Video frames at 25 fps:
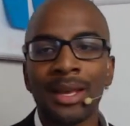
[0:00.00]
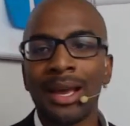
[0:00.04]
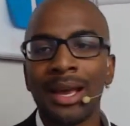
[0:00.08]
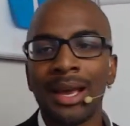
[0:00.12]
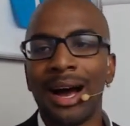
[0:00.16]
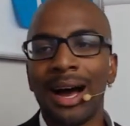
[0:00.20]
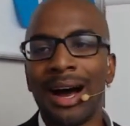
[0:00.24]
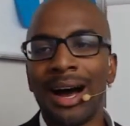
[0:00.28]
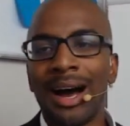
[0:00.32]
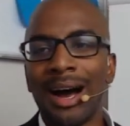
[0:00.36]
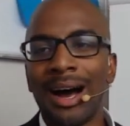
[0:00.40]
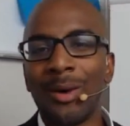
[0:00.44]

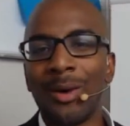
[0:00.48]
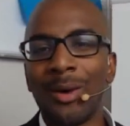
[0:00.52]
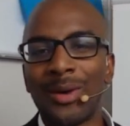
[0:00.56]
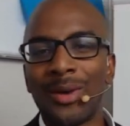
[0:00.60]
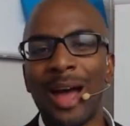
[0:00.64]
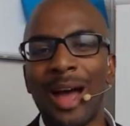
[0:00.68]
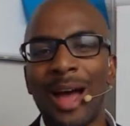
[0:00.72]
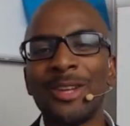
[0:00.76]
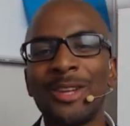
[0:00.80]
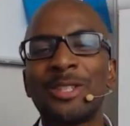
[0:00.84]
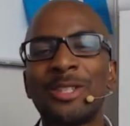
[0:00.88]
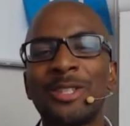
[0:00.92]
When
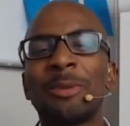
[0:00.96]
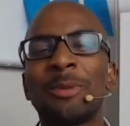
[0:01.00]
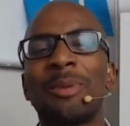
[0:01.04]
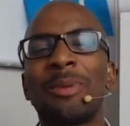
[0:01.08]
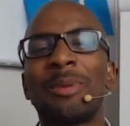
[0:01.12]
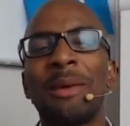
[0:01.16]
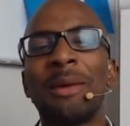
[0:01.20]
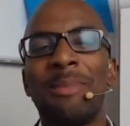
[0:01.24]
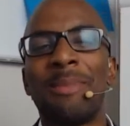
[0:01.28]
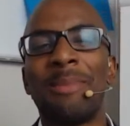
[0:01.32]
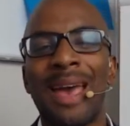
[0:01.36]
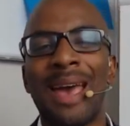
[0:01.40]
I used to play
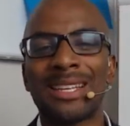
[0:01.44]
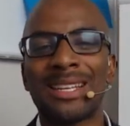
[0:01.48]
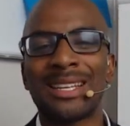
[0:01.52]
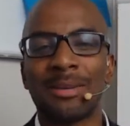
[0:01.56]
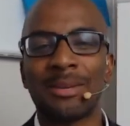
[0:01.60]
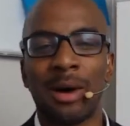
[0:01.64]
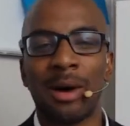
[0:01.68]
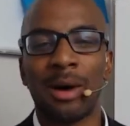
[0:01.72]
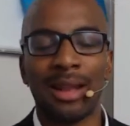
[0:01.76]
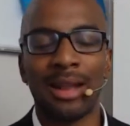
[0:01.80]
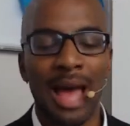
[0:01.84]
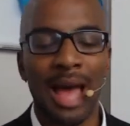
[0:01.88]

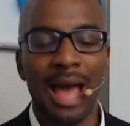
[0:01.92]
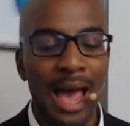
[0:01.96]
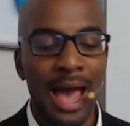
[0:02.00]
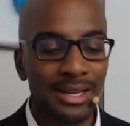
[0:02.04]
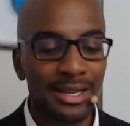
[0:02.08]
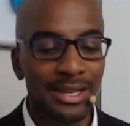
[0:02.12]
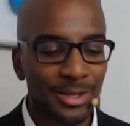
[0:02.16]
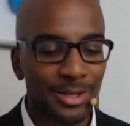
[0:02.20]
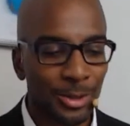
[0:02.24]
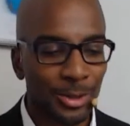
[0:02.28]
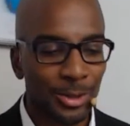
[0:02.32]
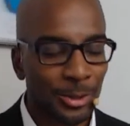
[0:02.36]
basketball in high
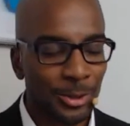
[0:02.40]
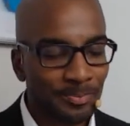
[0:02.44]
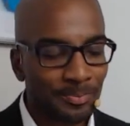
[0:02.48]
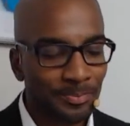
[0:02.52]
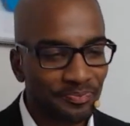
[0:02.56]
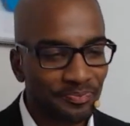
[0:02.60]
school,